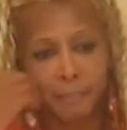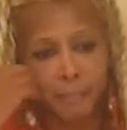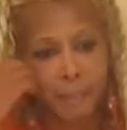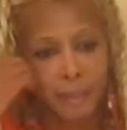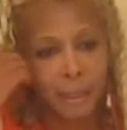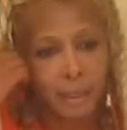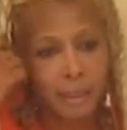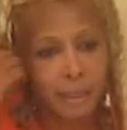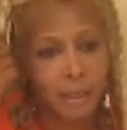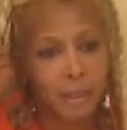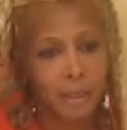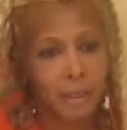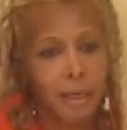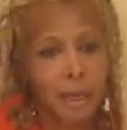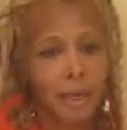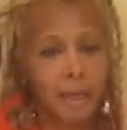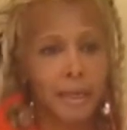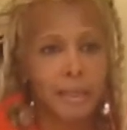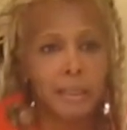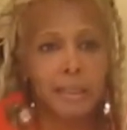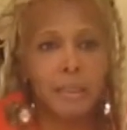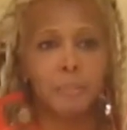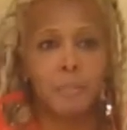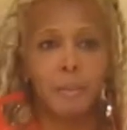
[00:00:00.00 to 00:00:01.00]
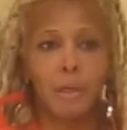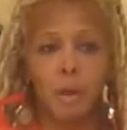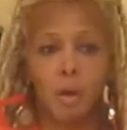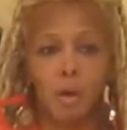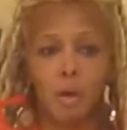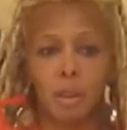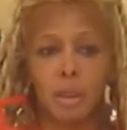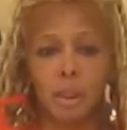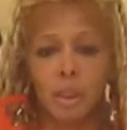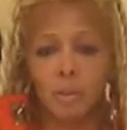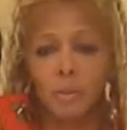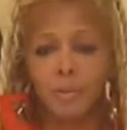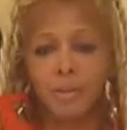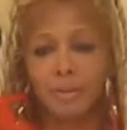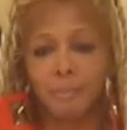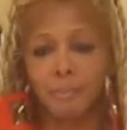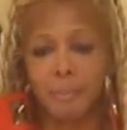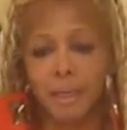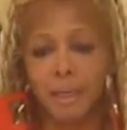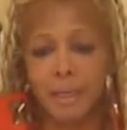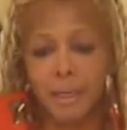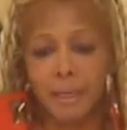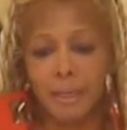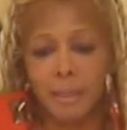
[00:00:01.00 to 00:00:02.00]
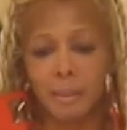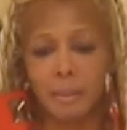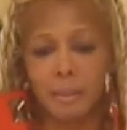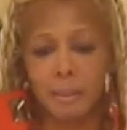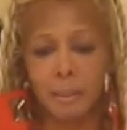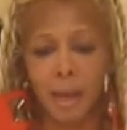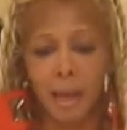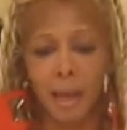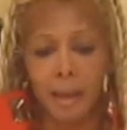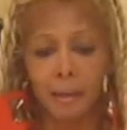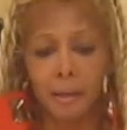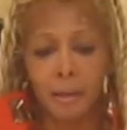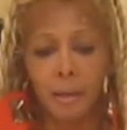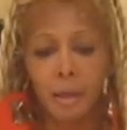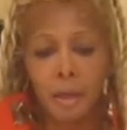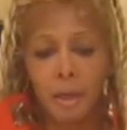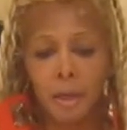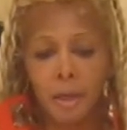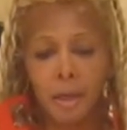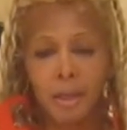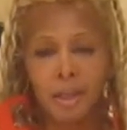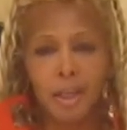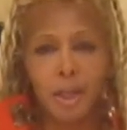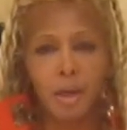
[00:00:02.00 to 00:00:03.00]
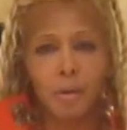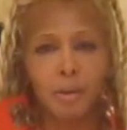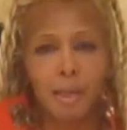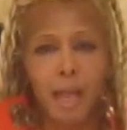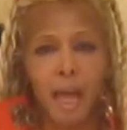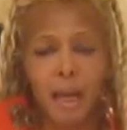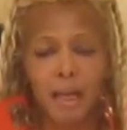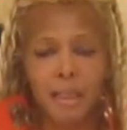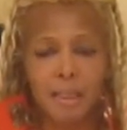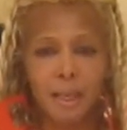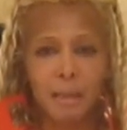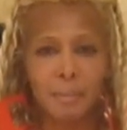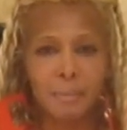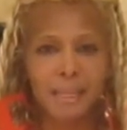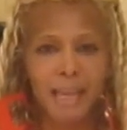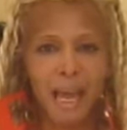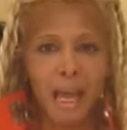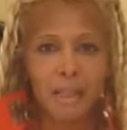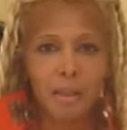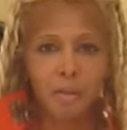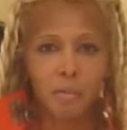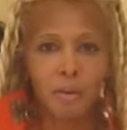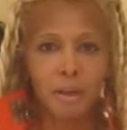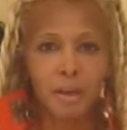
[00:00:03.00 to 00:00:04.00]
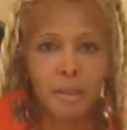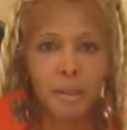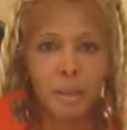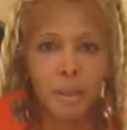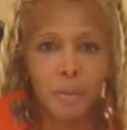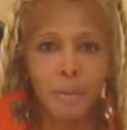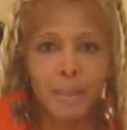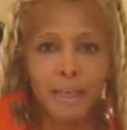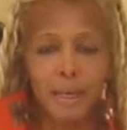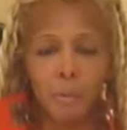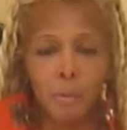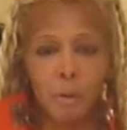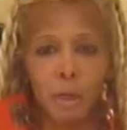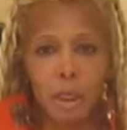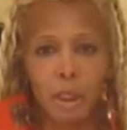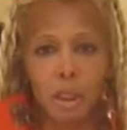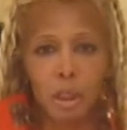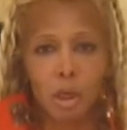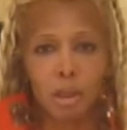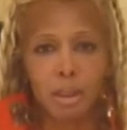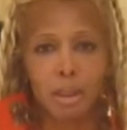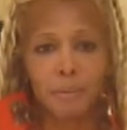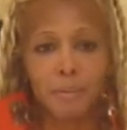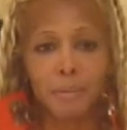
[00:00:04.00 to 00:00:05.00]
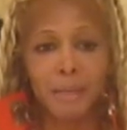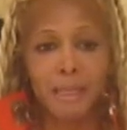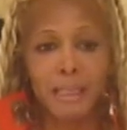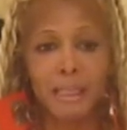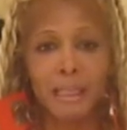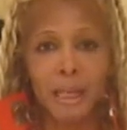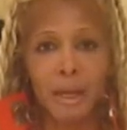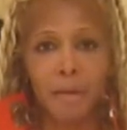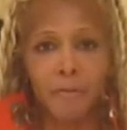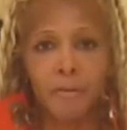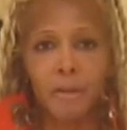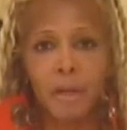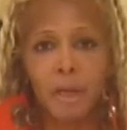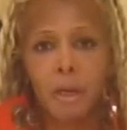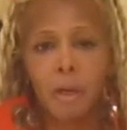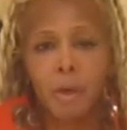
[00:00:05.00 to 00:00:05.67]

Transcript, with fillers: But the thing that gets me also with me is that you know, a lot of times guys run up to me and they want to talk to me and stuff.